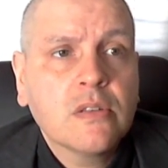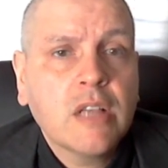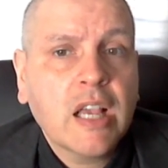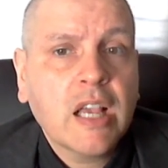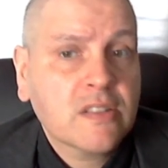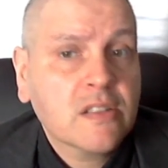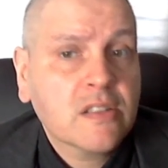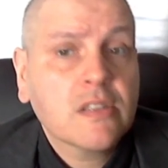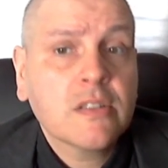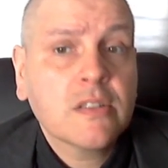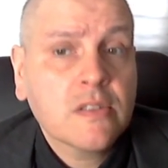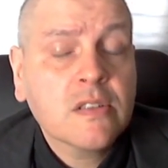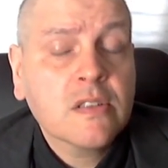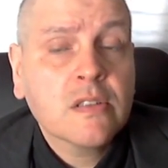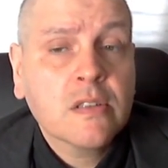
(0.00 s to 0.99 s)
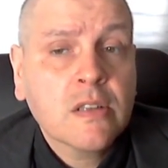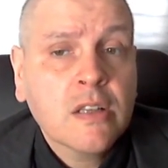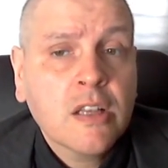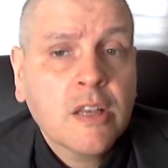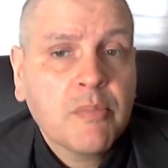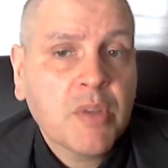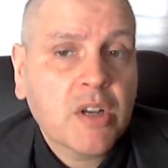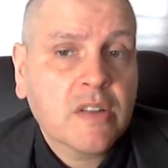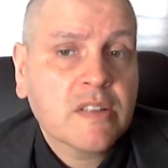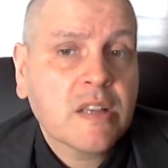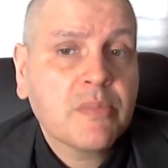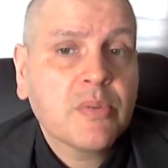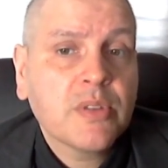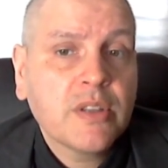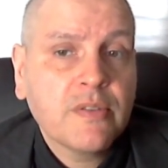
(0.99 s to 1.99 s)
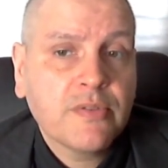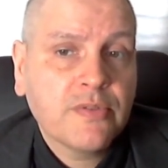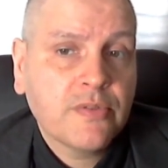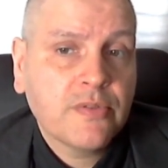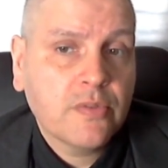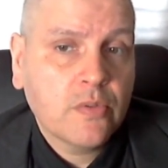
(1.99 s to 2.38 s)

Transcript: excellence, because I believe